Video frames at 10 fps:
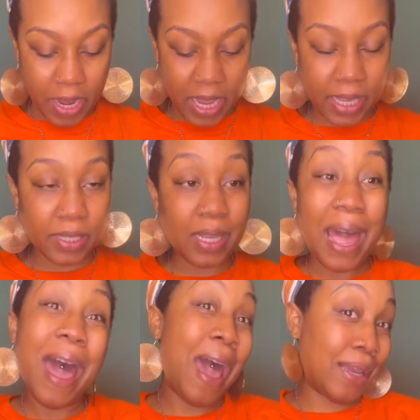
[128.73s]
his
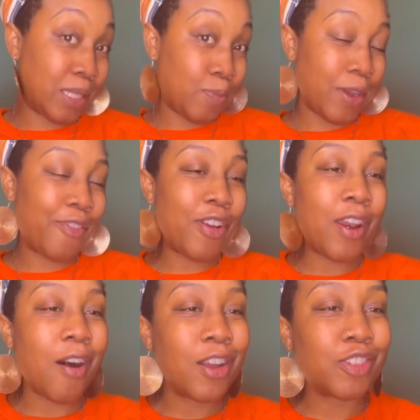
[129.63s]
ex-boyfriend
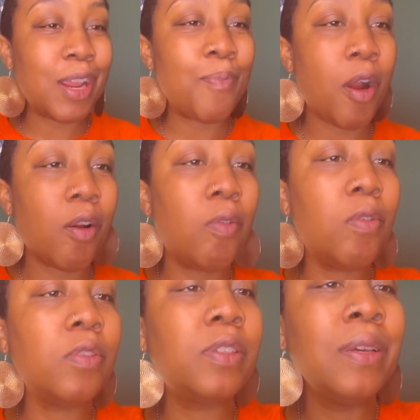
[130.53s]
Andre
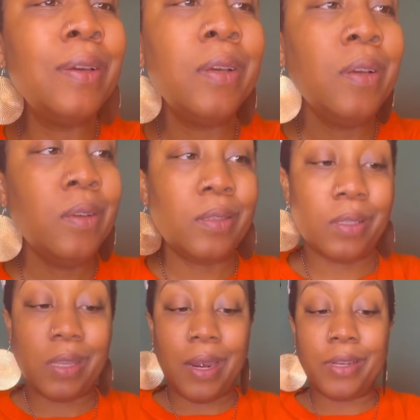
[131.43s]
Marhold
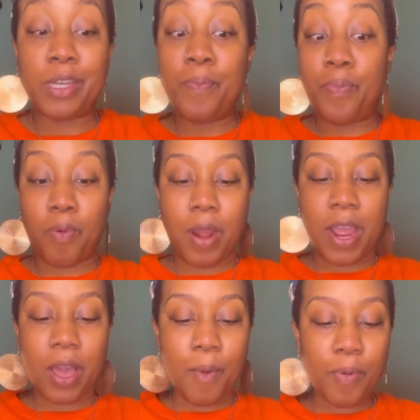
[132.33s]
decided to
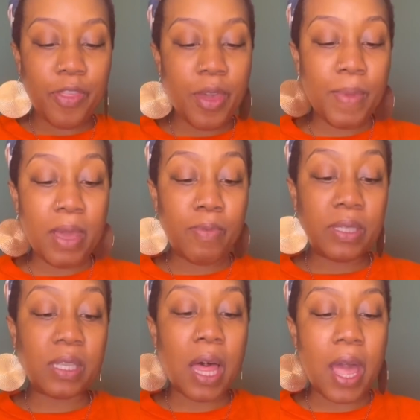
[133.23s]
break up with him, he
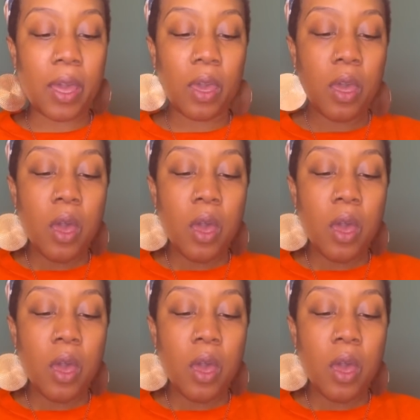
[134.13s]
was like,